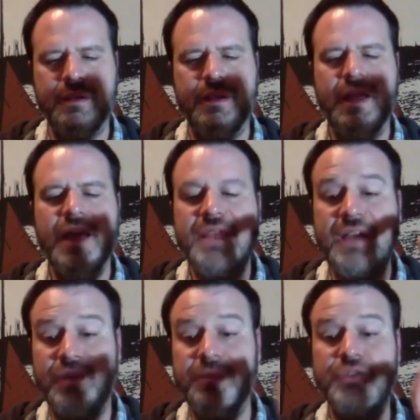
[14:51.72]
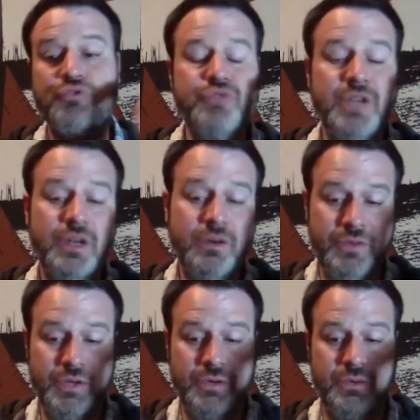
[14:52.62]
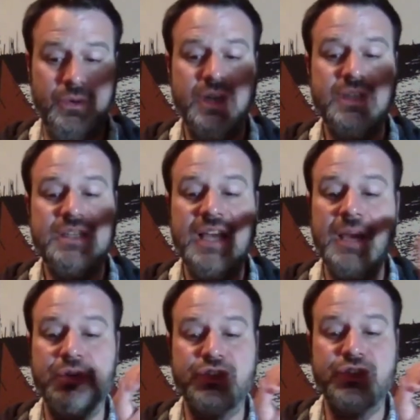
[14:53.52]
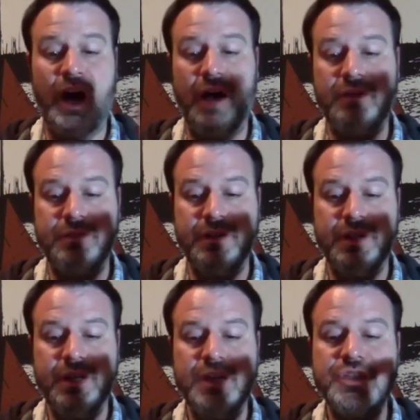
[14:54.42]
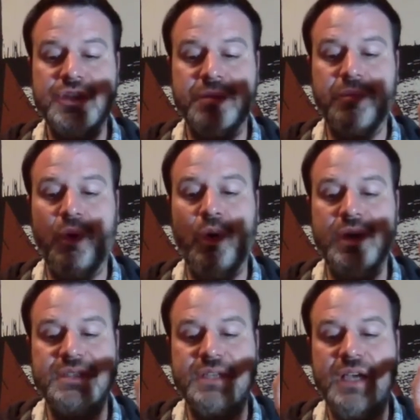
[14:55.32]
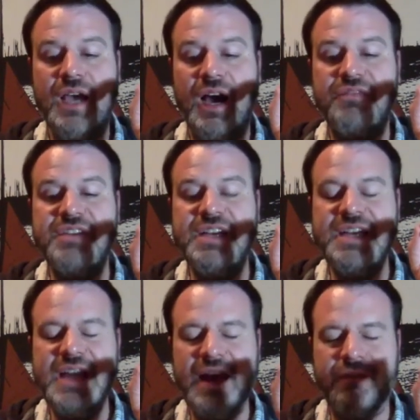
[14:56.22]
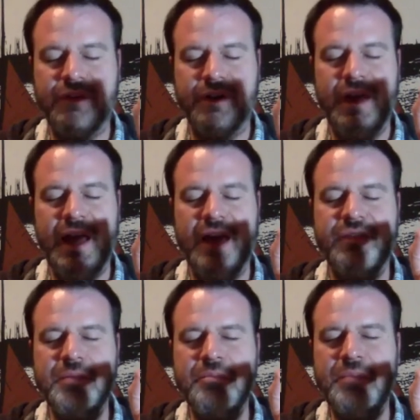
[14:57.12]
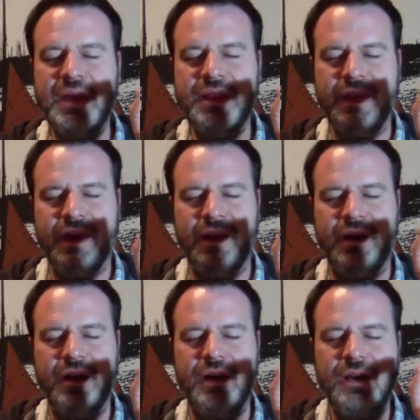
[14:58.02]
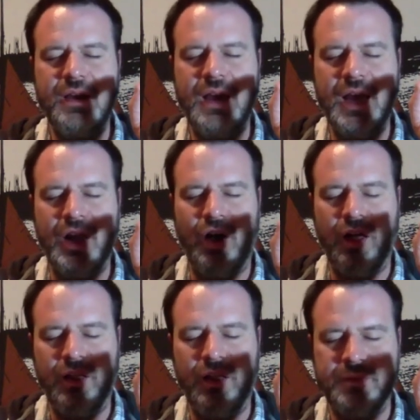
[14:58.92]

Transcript: That from the rear view tapers off to the point of never having been there at all.